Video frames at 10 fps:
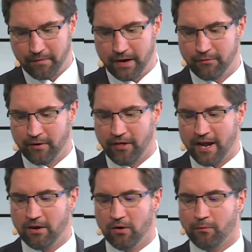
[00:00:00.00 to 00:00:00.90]
And if we
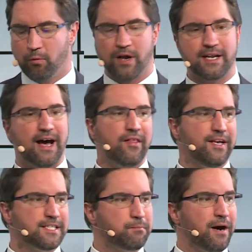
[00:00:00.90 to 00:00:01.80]
then look, what are
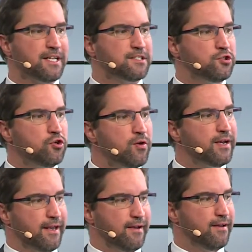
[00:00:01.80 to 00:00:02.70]
these parts
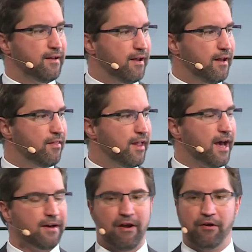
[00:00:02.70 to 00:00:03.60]
doing that
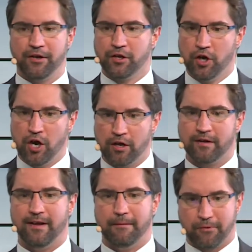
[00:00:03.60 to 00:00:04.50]
are very
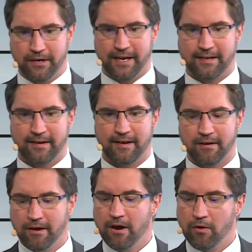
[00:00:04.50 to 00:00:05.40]
good in
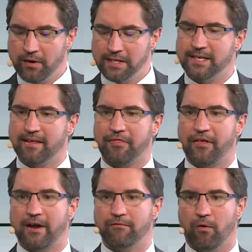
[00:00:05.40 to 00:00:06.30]
predicting, we see that
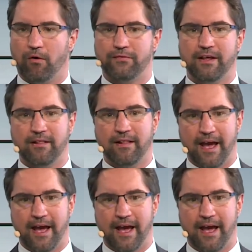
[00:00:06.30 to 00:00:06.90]
they're involved in